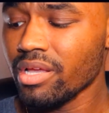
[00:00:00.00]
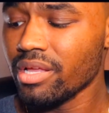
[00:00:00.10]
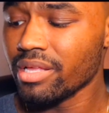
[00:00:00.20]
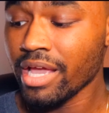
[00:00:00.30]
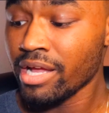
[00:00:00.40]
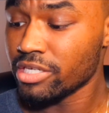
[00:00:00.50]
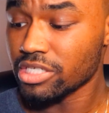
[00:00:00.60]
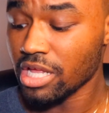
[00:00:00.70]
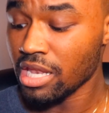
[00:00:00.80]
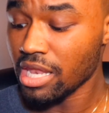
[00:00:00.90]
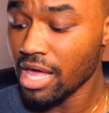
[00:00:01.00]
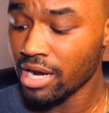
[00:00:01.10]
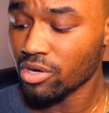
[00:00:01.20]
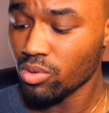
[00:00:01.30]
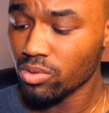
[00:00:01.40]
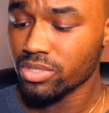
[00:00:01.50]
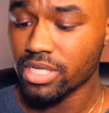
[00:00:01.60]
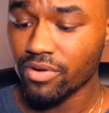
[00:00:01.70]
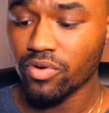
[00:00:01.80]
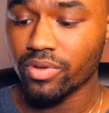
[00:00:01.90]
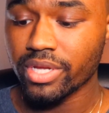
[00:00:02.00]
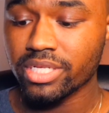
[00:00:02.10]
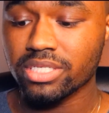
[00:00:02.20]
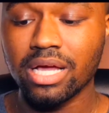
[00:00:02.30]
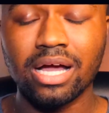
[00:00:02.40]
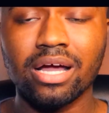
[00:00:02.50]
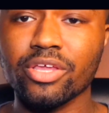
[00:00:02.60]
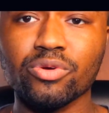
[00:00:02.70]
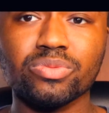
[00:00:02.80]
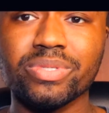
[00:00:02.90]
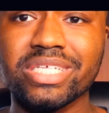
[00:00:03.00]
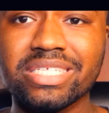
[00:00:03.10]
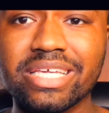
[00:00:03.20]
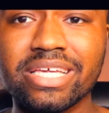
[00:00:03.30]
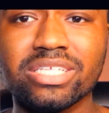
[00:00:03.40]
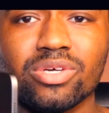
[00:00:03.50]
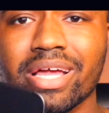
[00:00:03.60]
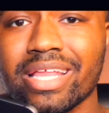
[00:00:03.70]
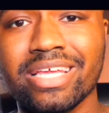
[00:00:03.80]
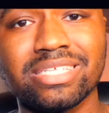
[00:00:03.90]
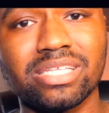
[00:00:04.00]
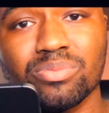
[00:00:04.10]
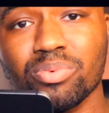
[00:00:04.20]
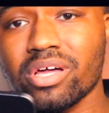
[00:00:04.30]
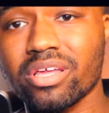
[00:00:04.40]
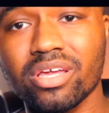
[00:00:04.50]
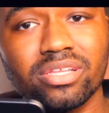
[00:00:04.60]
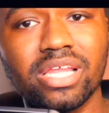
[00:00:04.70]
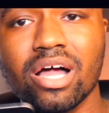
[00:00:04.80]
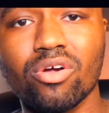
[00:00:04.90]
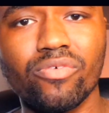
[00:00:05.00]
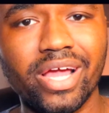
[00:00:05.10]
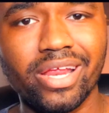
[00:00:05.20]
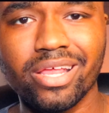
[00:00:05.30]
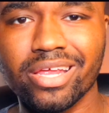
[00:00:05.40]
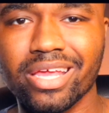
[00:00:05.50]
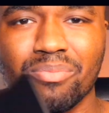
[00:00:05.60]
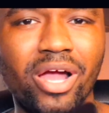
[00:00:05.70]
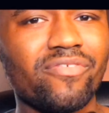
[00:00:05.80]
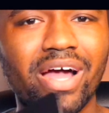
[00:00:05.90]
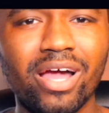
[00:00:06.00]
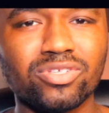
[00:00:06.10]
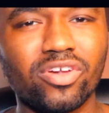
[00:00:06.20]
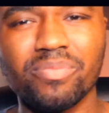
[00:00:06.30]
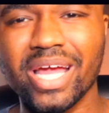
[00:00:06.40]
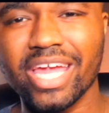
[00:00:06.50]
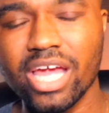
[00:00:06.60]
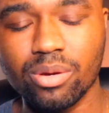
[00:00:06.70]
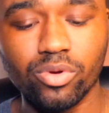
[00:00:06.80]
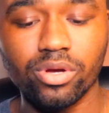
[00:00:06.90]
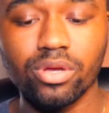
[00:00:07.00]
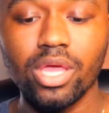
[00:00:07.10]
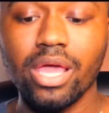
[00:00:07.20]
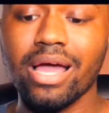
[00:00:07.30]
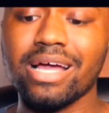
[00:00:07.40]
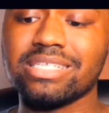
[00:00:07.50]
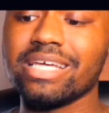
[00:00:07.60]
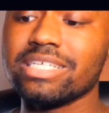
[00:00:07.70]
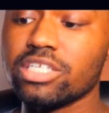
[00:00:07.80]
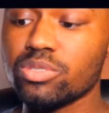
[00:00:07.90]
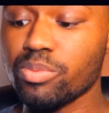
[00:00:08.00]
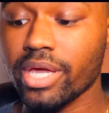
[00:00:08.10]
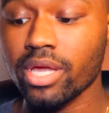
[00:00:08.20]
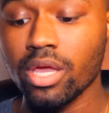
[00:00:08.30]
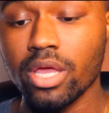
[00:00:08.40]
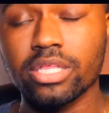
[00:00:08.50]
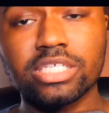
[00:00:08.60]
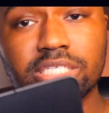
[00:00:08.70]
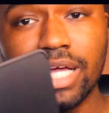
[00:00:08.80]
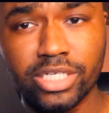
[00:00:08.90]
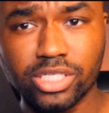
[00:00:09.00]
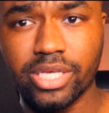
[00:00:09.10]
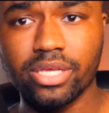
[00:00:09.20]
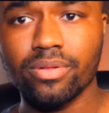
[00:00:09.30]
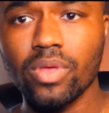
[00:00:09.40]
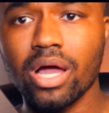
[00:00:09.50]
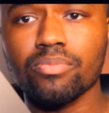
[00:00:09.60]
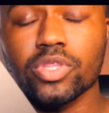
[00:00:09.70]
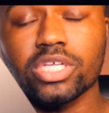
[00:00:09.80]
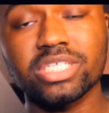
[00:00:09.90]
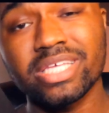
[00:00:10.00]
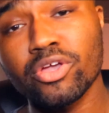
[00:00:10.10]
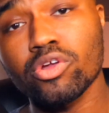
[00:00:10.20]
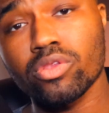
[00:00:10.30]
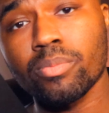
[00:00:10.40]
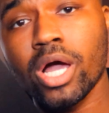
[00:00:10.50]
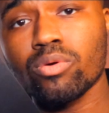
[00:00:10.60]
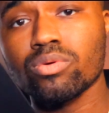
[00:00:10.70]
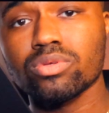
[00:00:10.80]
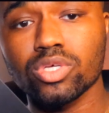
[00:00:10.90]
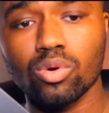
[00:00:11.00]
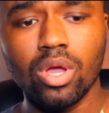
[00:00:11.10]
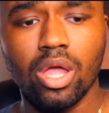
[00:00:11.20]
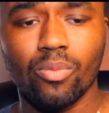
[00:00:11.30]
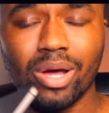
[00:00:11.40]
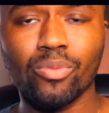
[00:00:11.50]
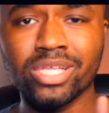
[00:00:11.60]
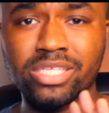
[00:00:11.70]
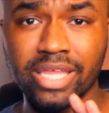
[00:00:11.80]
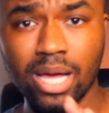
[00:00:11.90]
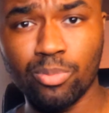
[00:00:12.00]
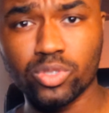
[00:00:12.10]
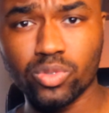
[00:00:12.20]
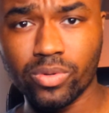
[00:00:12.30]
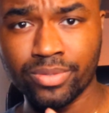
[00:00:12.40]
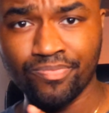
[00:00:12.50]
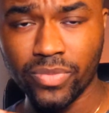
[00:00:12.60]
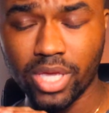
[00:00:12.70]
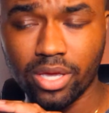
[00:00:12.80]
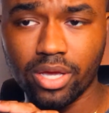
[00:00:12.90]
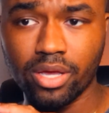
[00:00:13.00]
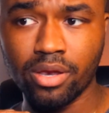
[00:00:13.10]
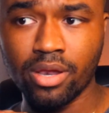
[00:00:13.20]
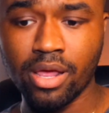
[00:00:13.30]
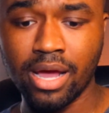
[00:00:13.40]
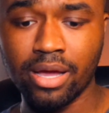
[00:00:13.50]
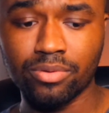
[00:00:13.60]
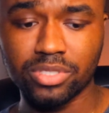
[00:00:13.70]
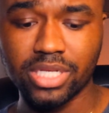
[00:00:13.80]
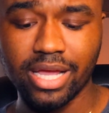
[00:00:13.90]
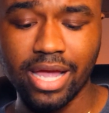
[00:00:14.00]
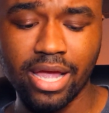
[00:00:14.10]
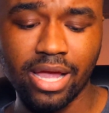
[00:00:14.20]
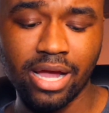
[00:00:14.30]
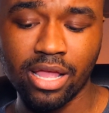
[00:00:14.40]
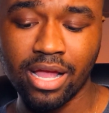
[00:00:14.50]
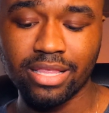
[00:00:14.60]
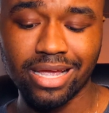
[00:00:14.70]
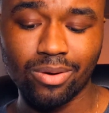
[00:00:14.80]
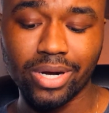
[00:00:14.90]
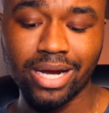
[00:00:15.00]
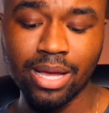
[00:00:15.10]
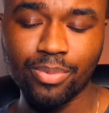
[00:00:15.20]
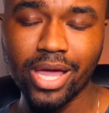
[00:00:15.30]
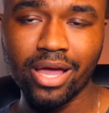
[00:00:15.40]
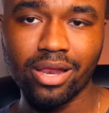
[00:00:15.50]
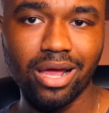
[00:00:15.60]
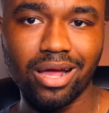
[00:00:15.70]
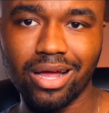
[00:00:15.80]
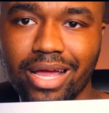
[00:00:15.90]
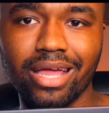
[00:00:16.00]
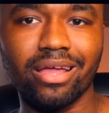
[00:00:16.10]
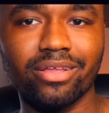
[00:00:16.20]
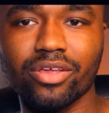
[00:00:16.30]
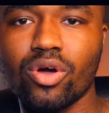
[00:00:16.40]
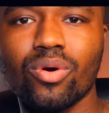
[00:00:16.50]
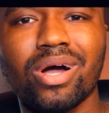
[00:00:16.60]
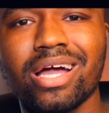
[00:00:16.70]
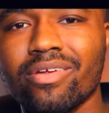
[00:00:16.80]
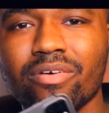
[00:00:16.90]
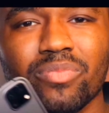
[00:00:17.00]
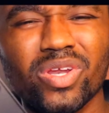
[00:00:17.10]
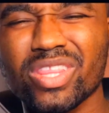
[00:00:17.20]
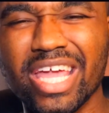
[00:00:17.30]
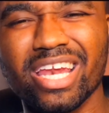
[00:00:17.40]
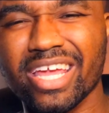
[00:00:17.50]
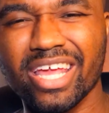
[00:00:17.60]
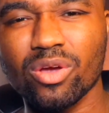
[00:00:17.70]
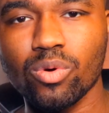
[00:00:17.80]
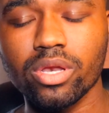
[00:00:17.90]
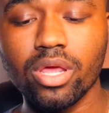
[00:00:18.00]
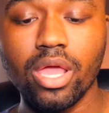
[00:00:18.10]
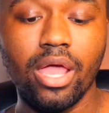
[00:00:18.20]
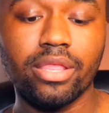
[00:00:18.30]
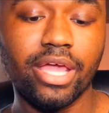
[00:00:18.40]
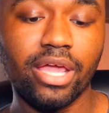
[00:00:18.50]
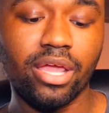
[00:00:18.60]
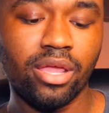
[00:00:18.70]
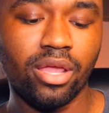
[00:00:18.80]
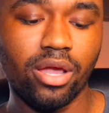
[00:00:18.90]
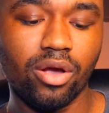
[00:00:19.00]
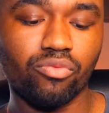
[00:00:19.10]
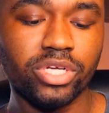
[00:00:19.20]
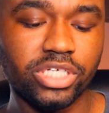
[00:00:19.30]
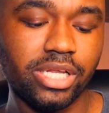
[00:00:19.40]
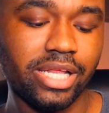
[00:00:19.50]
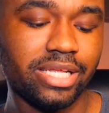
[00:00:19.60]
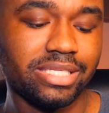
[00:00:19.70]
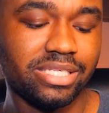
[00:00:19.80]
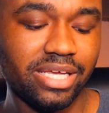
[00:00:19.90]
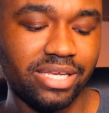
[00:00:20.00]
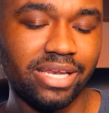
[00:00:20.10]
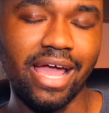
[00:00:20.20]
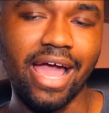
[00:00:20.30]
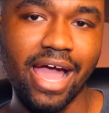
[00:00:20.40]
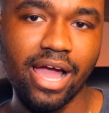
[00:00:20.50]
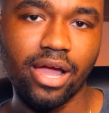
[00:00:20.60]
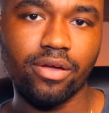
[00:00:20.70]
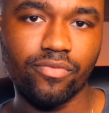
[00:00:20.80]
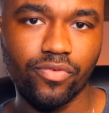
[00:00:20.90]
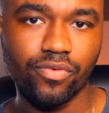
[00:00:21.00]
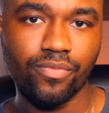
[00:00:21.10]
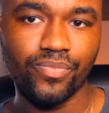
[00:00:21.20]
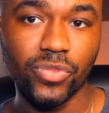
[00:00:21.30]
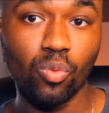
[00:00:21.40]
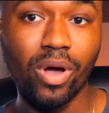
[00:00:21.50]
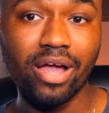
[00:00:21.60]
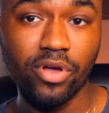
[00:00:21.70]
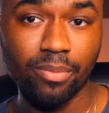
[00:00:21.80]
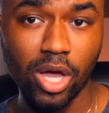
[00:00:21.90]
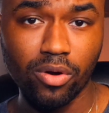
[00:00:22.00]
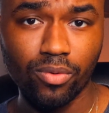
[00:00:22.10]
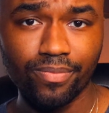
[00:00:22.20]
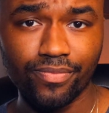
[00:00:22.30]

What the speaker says: Yeah, there's a lot of cool stuff on this. USB-C, so I can easily plug a dongle right in and get my files off my camera. It has a nice display. This is actually the cellular model. So when I went to the Apple Store and I was like, hey, I think I want an iPad. I've been thinking of getting one. They originally didn't have the Wi-Fi model.